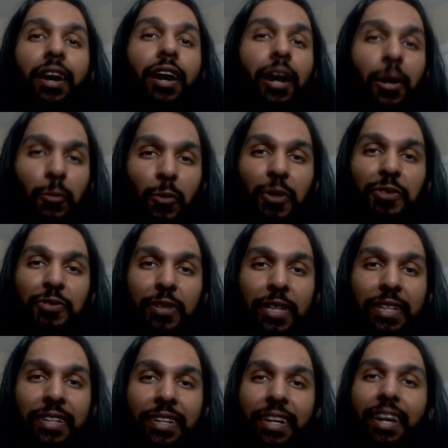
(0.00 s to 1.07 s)
I'm
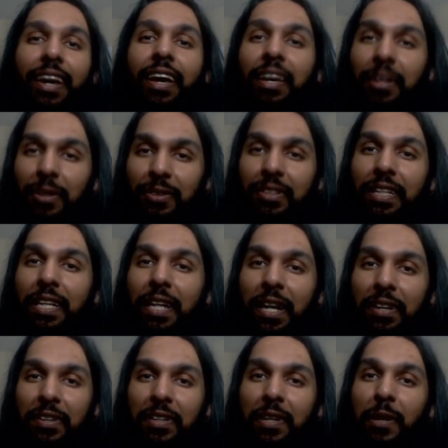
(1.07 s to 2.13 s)
Wolfie, and I'll see you
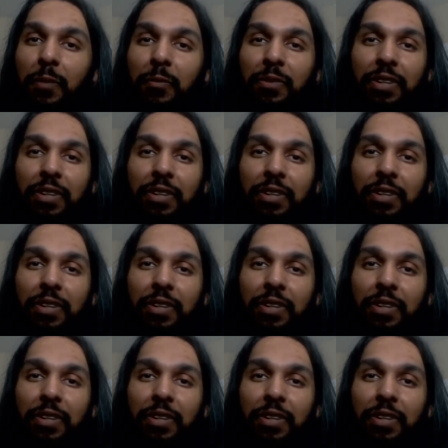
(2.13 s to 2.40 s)
next time.